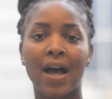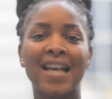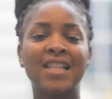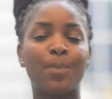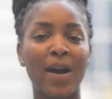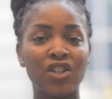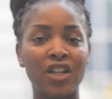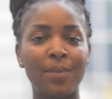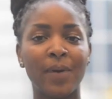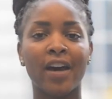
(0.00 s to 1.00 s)

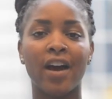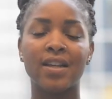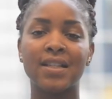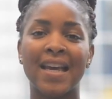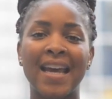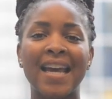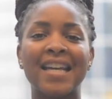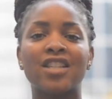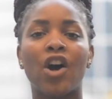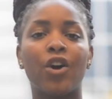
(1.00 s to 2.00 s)
especially because
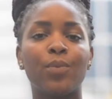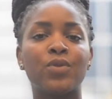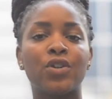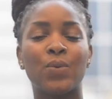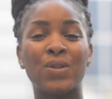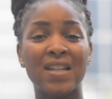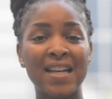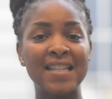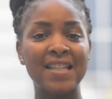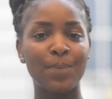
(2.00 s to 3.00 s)
it's home to
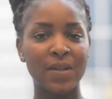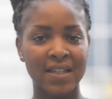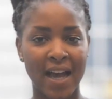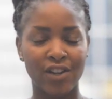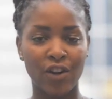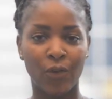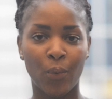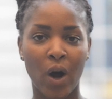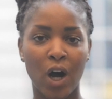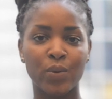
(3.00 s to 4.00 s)
60% of
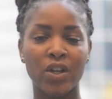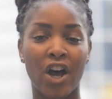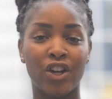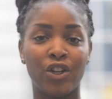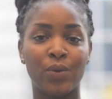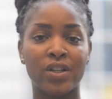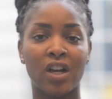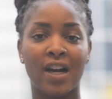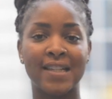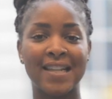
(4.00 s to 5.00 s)
the world's
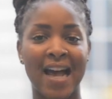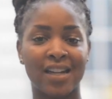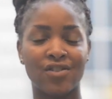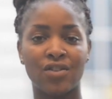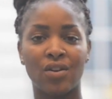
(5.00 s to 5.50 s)
unutilised land.